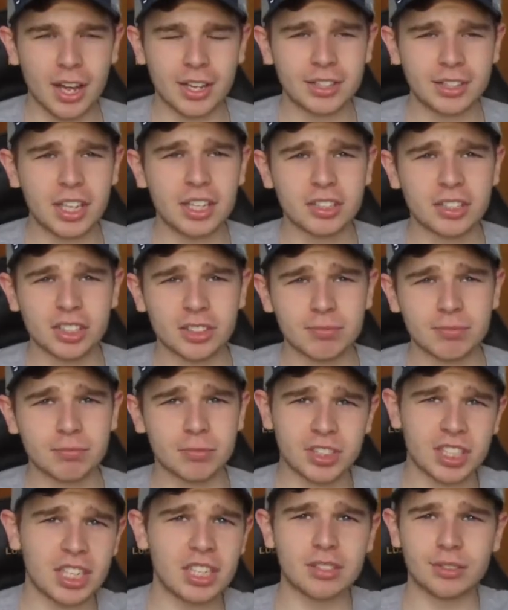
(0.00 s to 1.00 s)
a decent
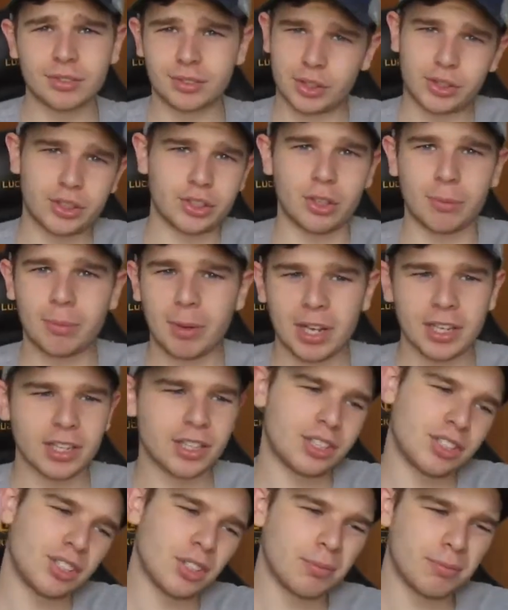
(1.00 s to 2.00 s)
season for Crystal
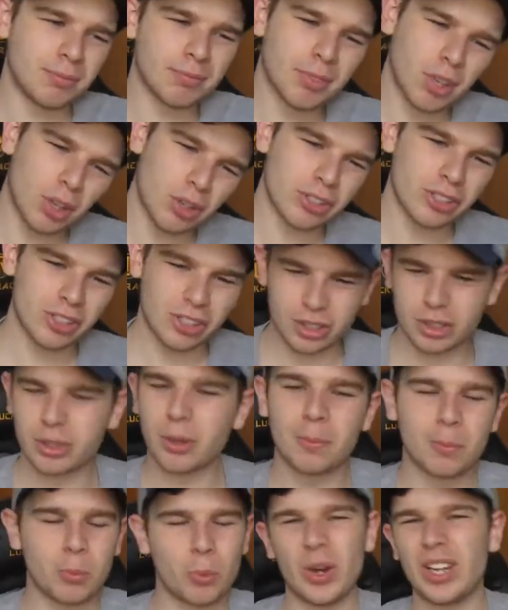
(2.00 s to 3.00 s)
Palace. Some losses,
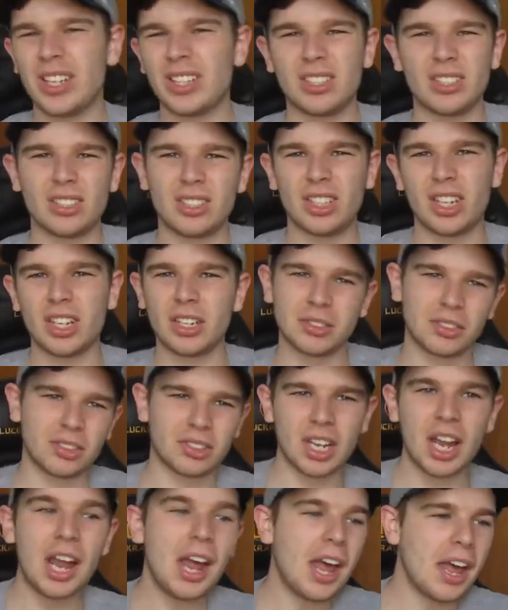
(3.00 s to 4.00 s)
some wins. You know,
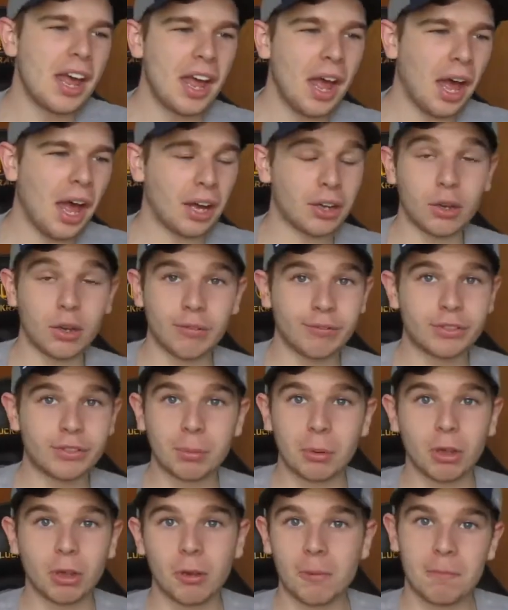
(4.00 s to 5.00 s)
just a
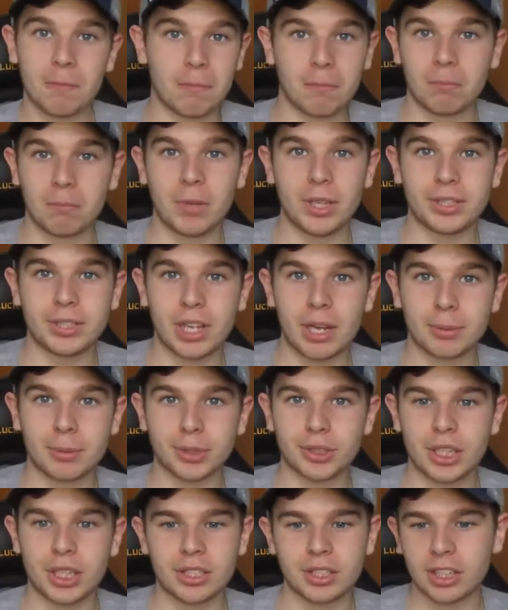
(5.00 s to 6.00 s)
comfortable mid-table
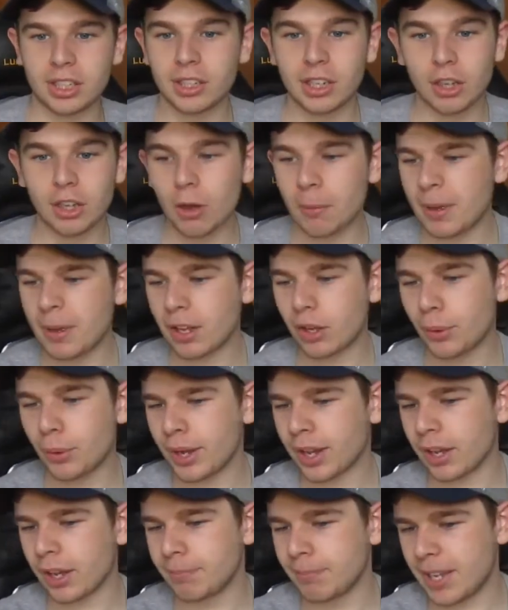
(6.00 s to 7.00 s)
season. And a little bit
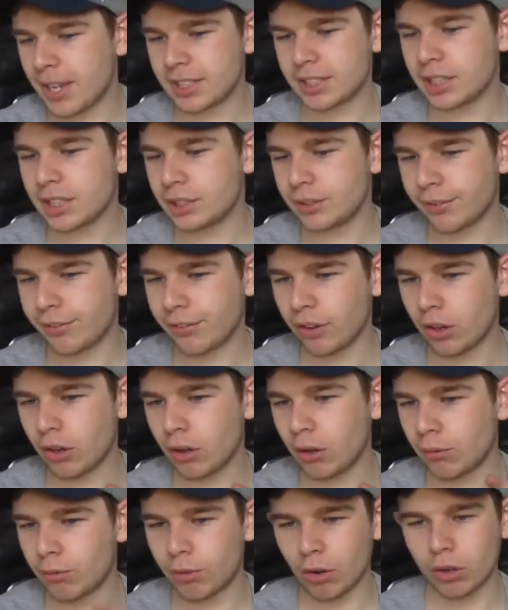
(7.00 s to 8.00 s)
quick message
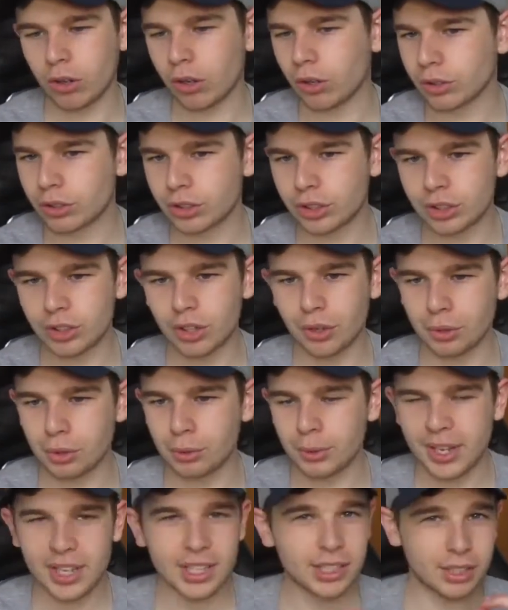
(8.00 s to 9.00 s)
for Roy Hodgson,
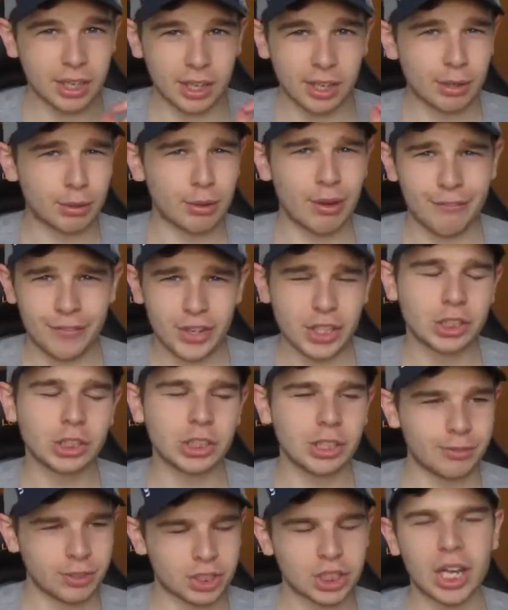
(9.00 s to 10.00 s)
who is now
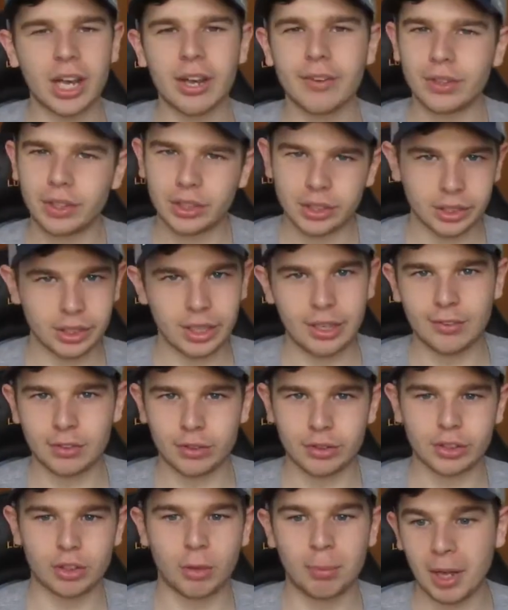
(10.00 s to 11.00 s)
officially retiring, leaving
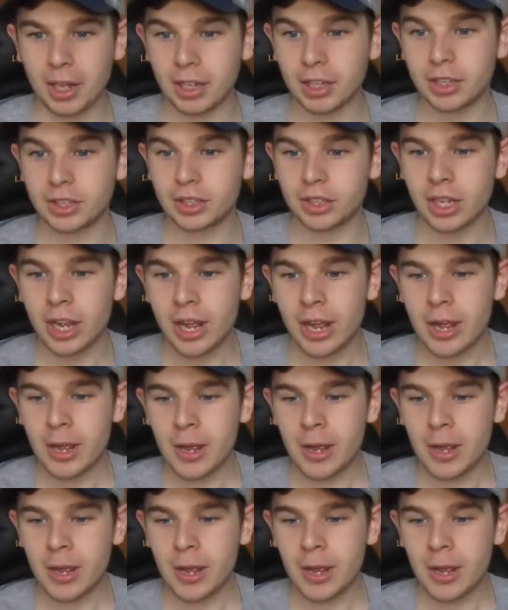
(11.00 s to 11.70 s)
Crystal Palace.